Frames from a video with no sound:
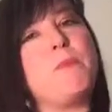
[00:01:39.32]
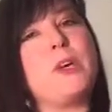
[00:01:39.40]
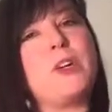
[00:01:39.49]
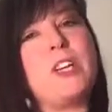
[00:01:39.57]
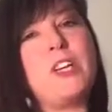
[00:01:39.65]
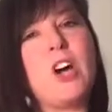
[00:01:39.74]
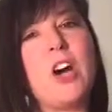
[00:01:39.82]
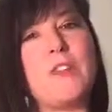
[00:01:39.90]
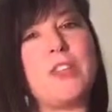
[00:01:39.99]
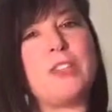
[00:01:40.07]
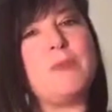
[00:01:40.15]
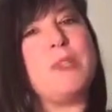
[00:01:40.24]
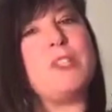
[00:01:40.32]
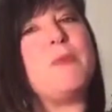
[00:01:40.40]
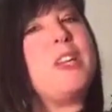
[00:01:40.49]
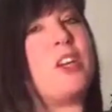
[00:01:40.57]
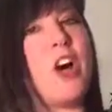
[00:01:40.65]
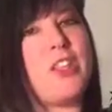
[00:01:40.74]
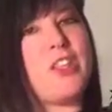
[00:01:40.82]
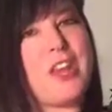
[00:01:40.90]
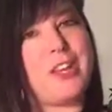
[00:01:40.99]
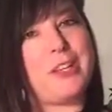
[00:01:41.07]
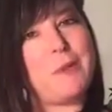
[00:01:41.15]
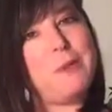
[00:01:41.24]
Building confidence means being
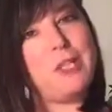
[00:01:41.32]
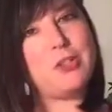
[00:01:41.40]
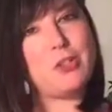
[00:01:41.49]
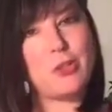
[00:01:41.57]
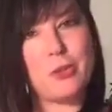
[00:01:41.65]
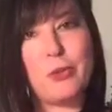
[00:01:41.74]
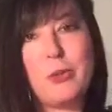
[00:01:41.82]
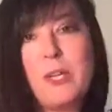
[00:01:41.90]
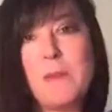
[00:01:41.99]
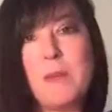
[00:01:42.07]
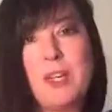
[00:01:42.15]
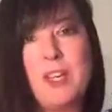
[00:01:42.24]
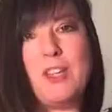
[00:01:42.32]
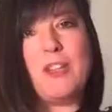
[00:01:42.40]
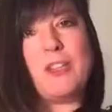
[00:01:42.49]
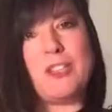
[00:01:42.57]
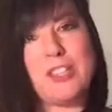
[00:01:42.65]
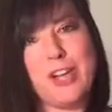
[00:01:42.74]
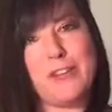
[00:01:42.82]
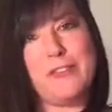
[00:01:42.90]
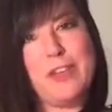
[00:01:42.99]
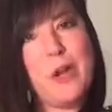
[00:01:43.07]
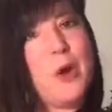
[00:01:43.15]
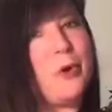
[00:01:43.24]
authentic. It means truly being yourself
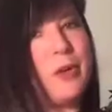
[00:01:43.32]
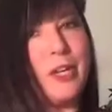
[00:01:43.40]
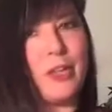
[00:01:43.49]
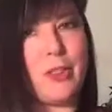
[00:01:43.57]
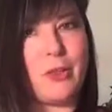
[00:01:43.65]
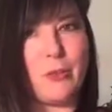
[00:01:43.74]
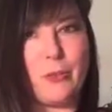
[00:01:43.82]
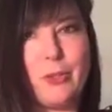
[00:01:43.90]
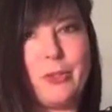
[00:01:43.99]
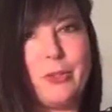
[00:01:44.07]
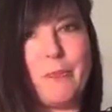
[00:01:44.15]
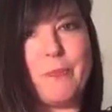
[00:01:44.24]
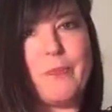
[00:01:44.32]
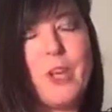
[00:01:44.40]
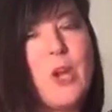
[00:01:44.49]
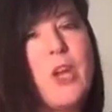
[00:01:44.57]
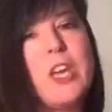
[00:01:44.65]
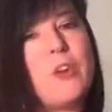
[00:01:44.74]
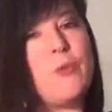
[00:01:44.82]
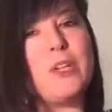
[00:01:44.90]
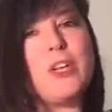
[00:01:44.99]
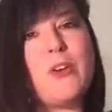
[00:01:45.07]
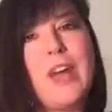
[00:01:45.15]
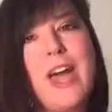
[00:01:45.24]
and owning the room. If
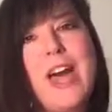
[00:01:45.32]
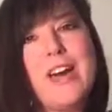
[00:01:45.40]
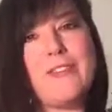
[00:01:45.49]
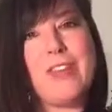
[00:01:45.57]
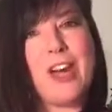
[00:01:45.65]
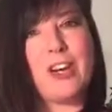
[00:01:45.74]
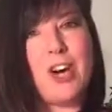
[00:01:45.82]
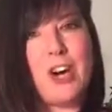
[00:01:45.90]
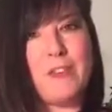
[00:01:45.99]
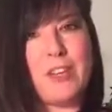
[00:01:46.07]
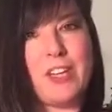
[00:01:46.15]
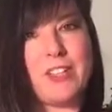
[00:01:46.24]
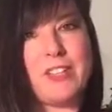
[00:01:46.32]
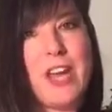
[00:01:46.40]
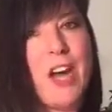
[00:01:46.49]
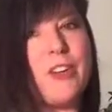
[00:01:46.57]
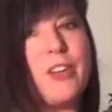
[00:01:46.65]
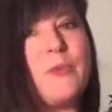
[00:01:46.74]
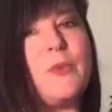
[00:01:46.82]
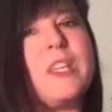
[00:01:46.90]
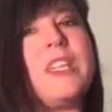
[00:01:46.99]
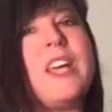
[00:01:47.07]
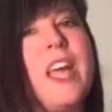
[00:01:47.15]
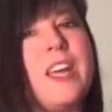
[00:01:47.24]
we don't have that confidence, how can
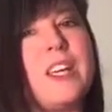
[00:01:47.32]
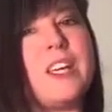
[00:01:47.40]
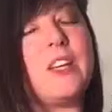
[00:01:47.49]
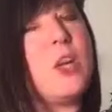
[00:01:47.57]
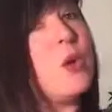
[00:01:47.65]
we gain it?